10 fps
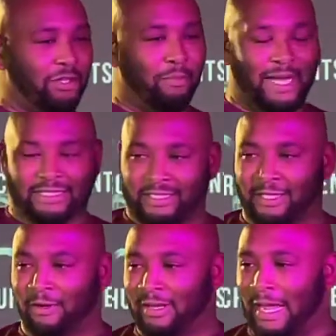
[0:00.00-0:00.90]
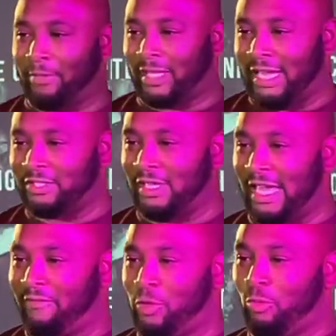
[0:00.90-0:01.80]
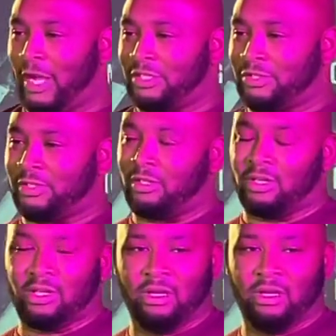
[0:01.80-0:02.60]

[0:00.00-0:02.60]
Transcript: you might see it on an application. Have you registered